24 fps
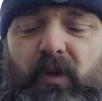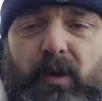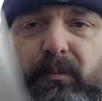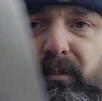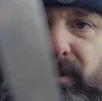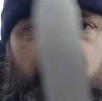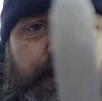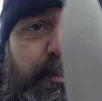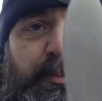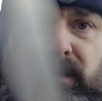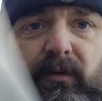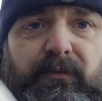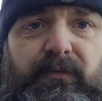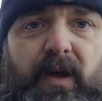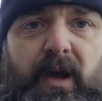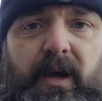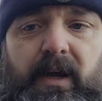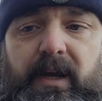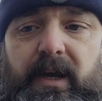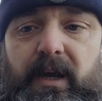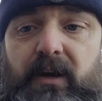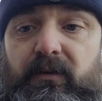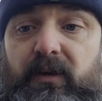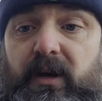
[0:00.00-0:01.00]
people of that
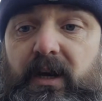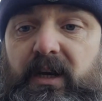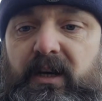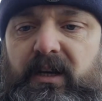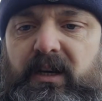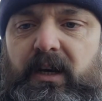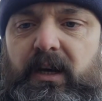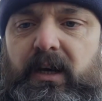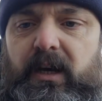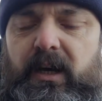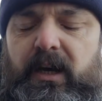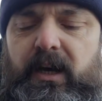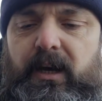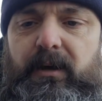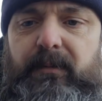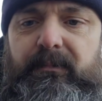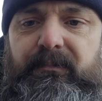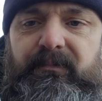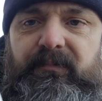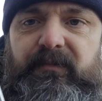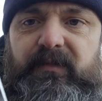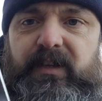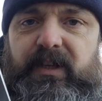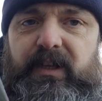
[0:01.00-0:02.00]
era
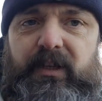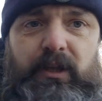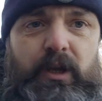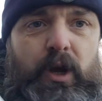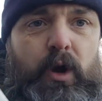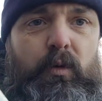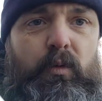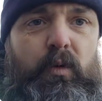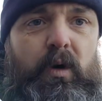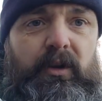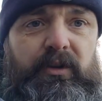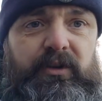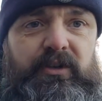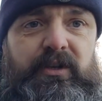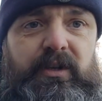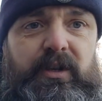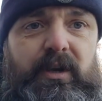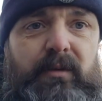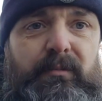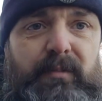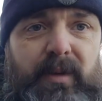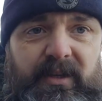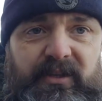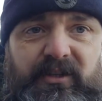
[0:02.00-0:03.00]
didn't know what
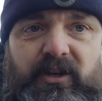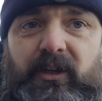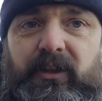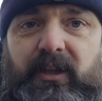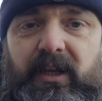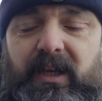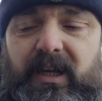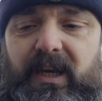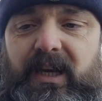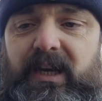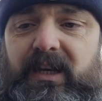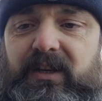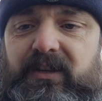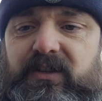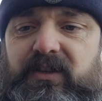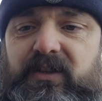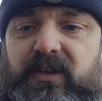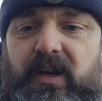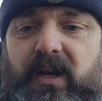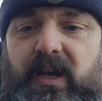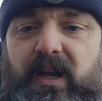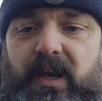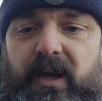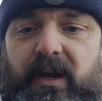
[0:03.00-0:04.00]
batoning is.
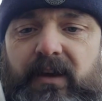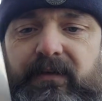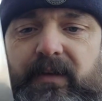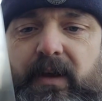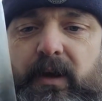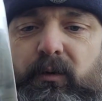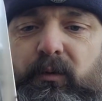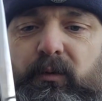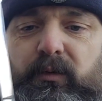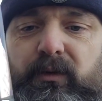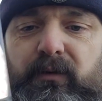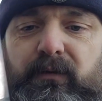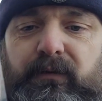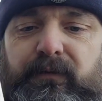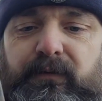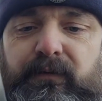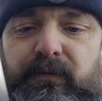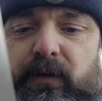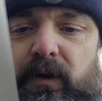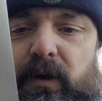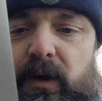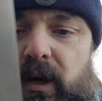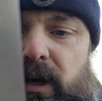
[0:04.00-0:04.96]
They would have